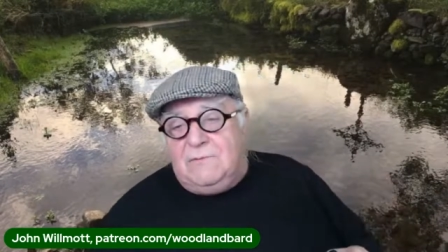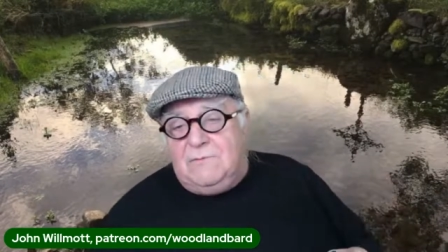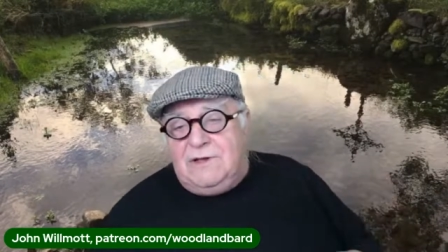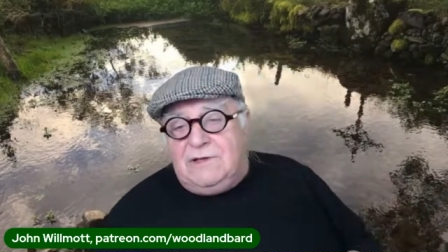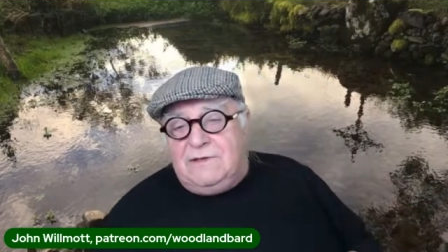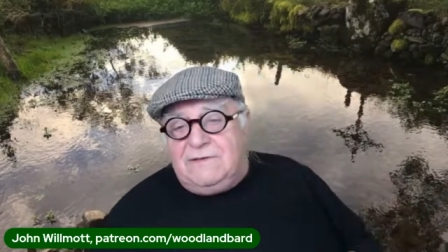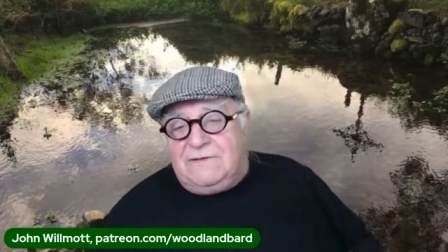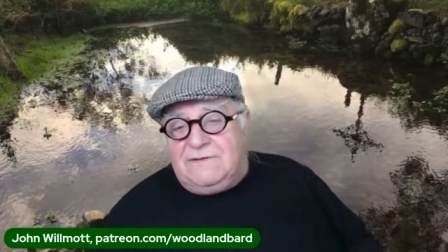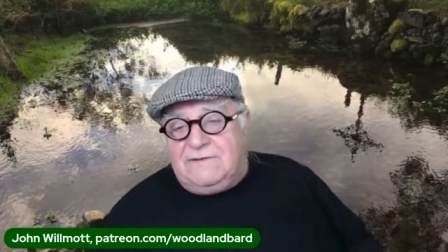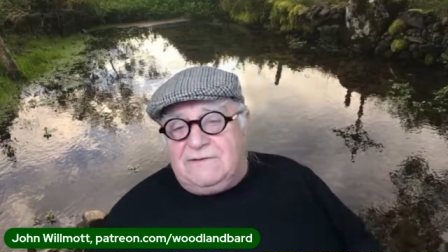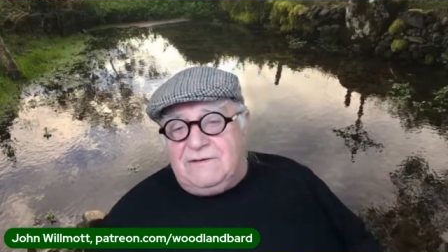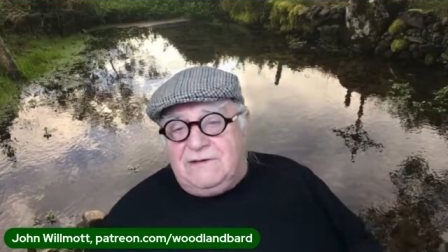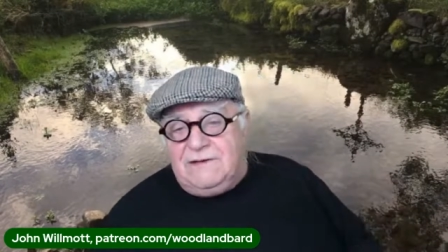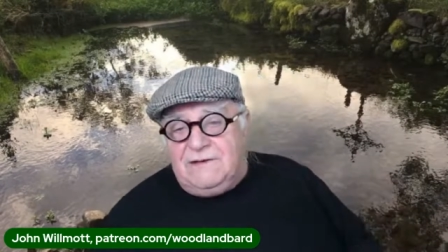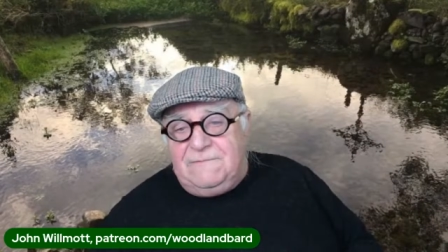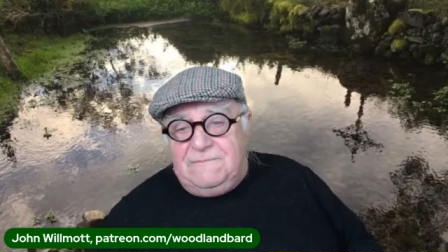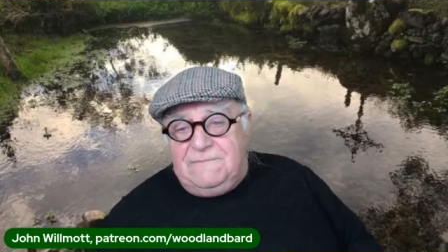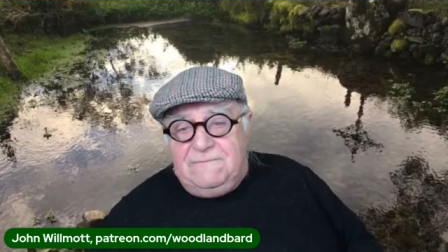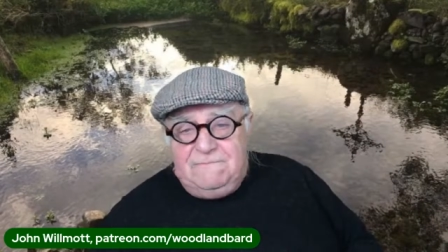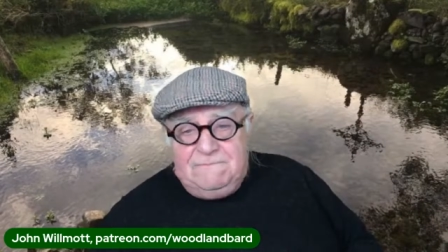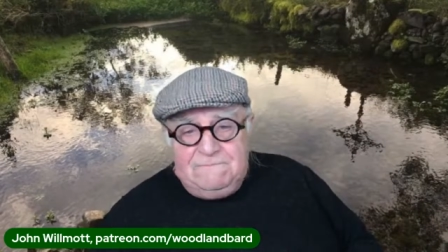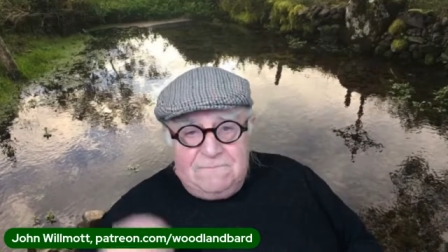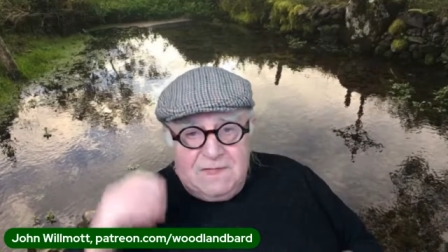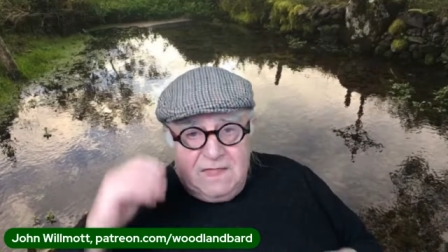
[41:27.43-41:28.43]
but
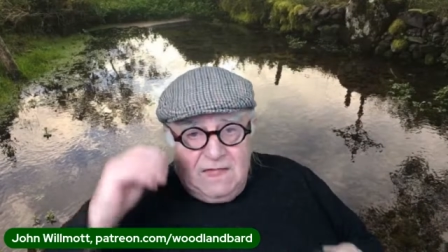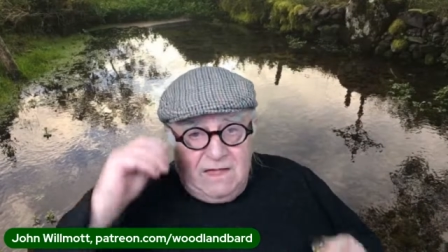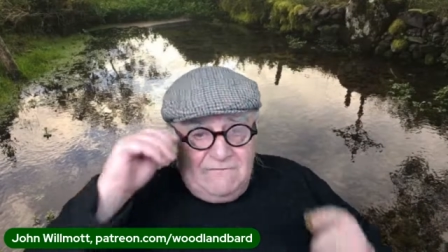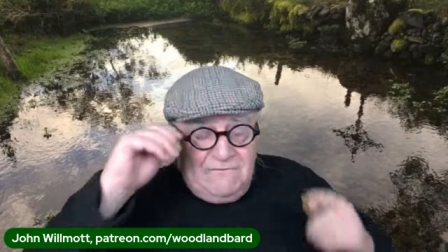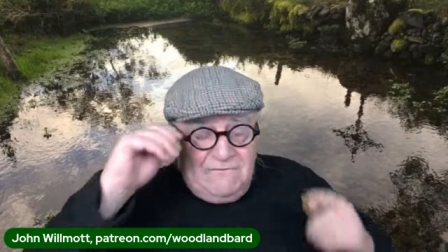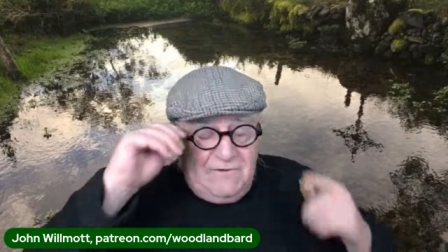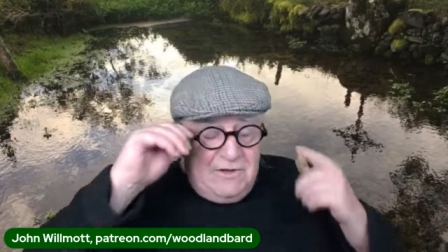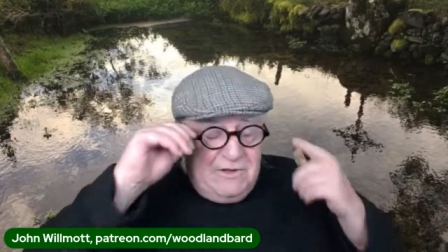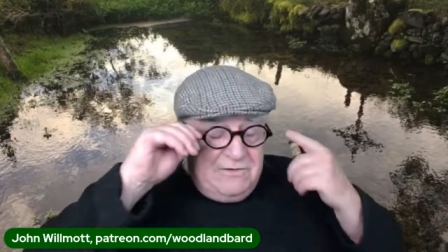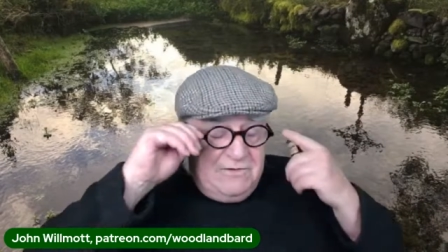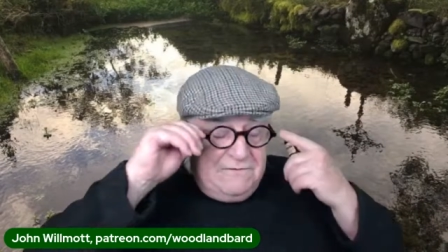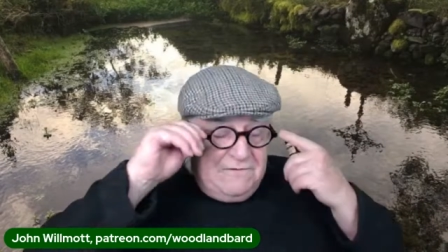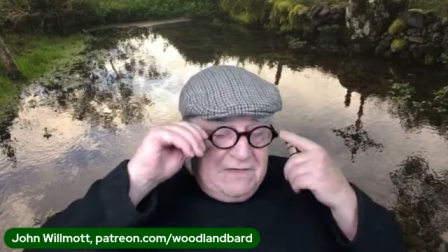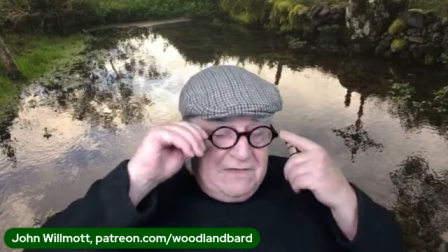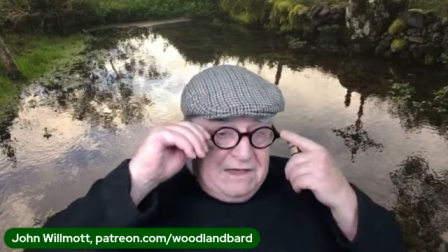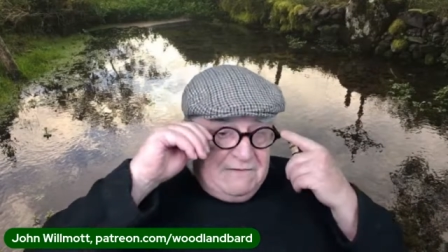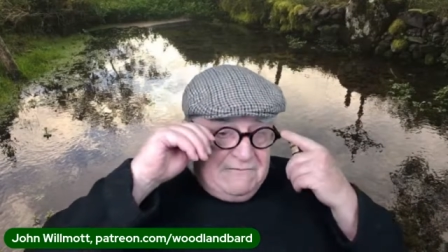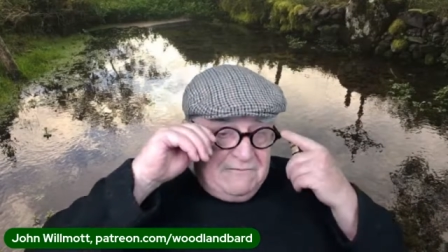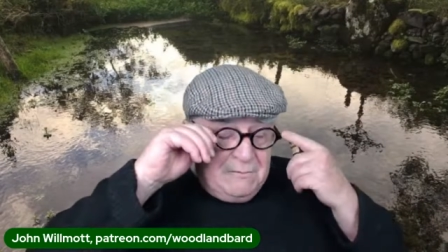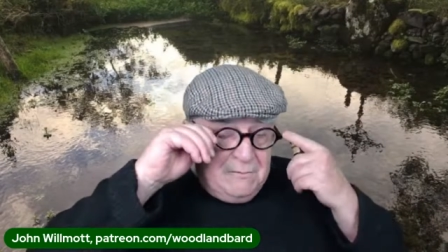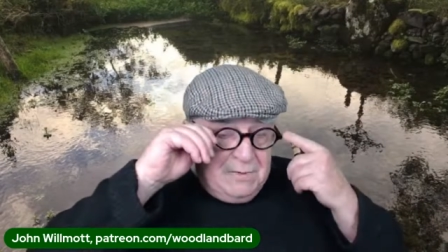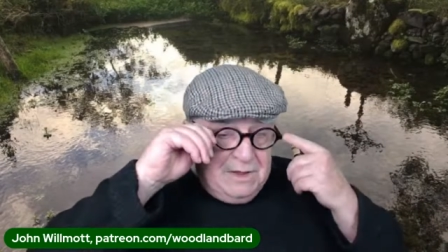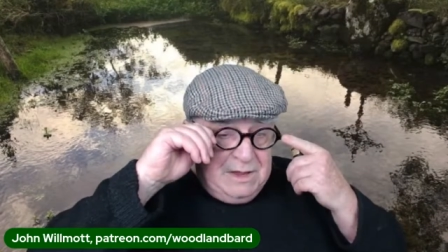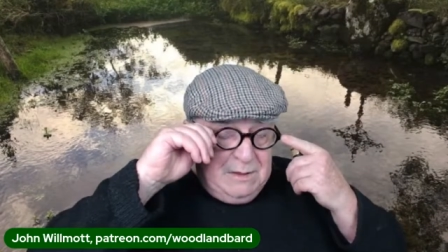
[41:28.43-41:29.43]
um, I've heard of
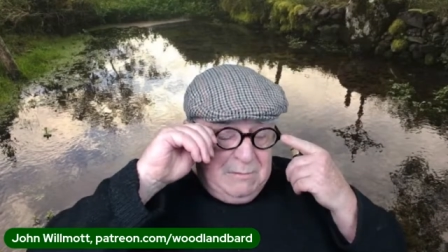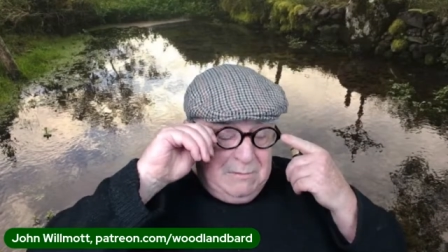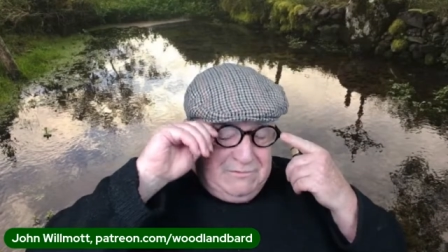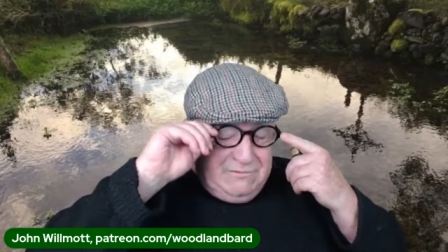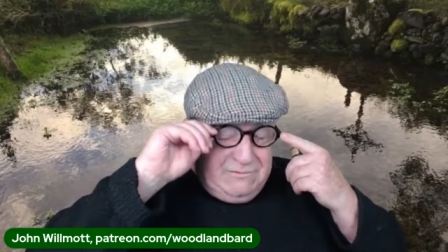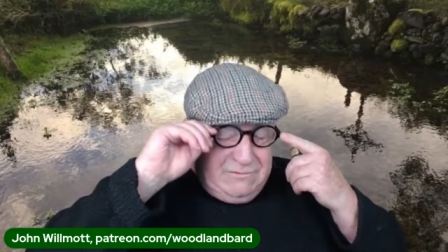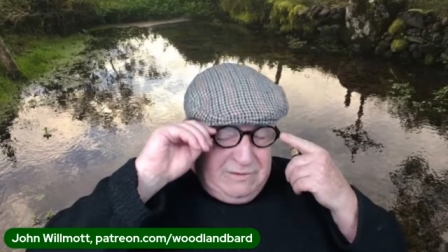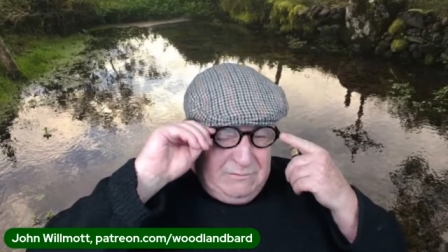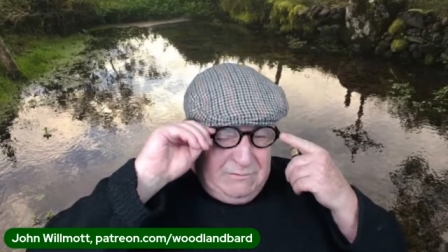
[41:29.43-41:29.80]
that from people.